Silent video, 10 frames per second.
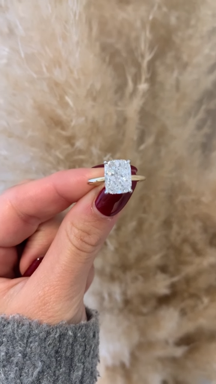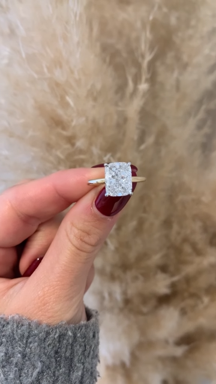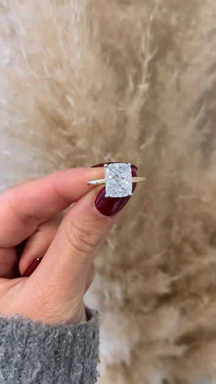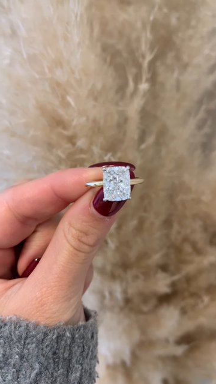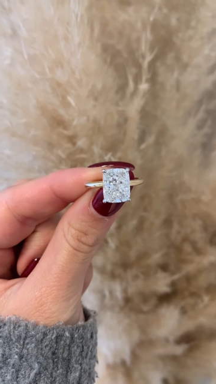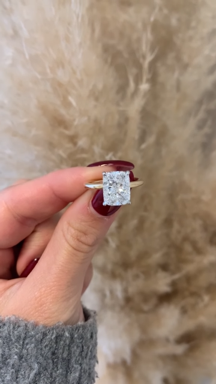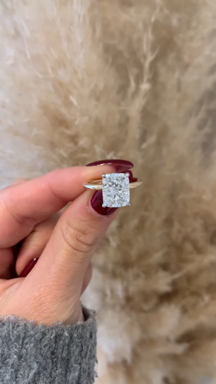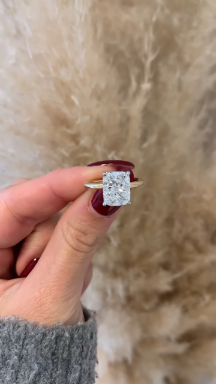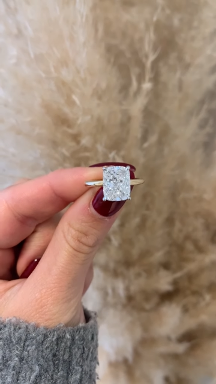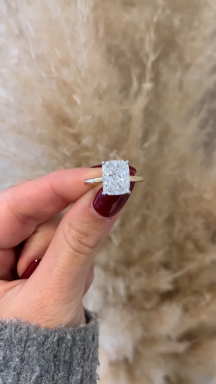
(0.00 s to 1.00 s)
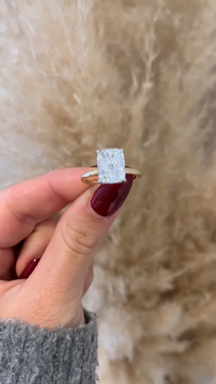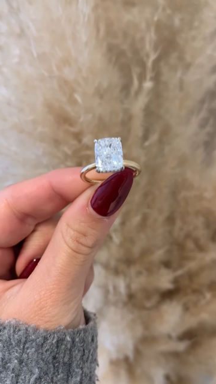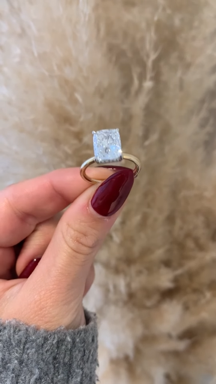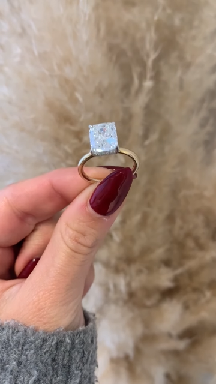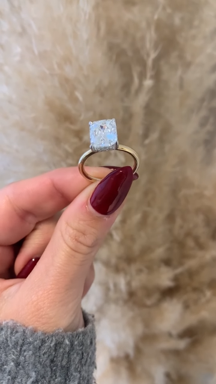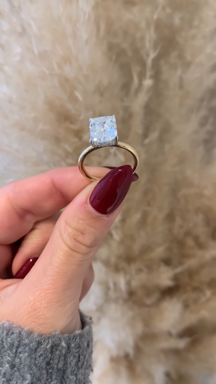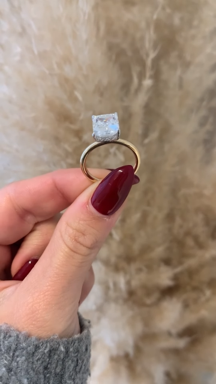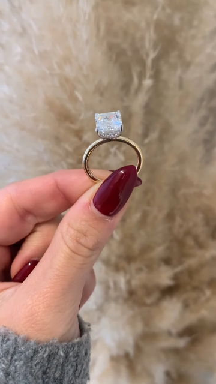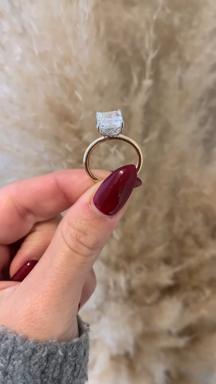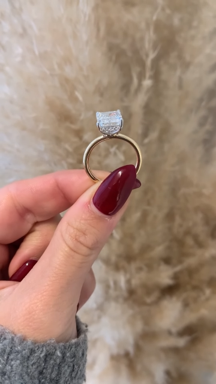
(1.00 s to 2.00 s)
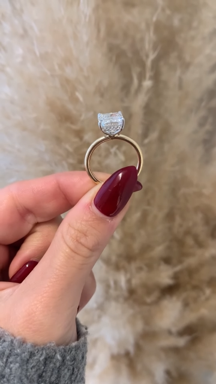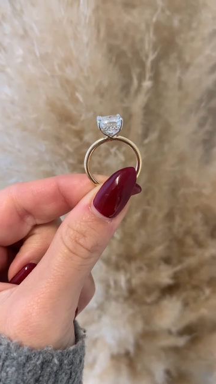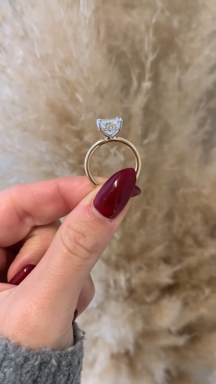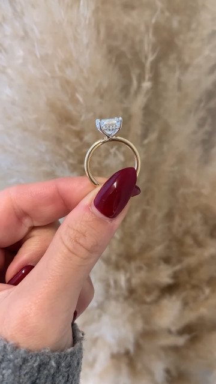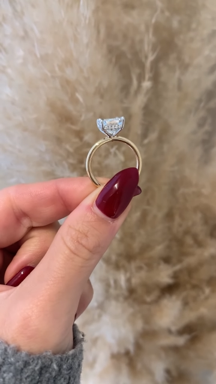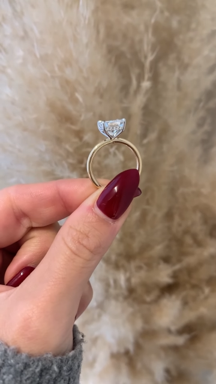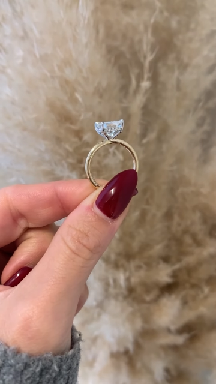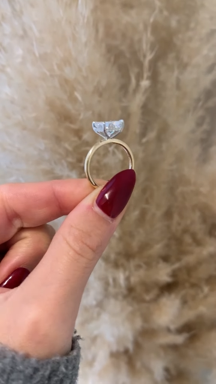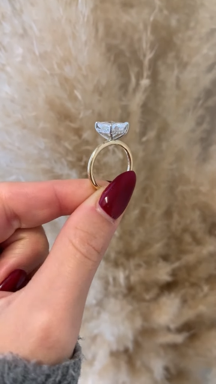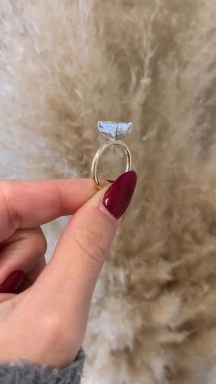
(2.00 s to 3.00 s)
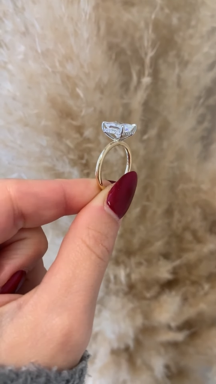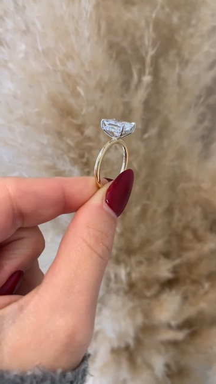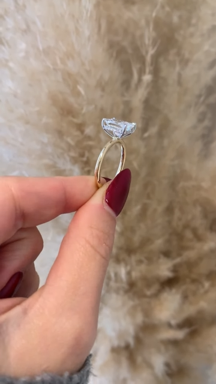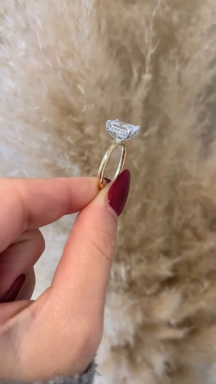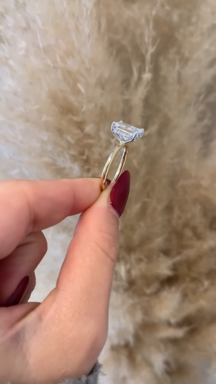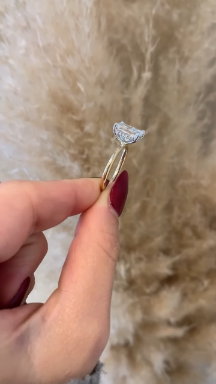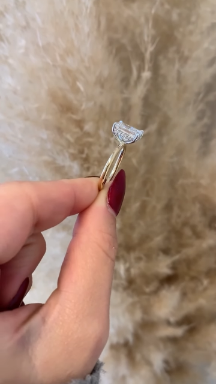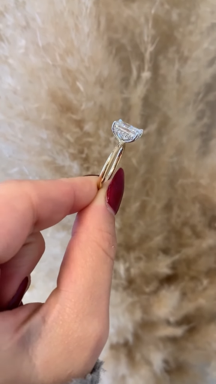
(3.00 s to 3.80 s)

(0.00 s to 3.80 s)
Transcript: Nobody's mouth can be seen.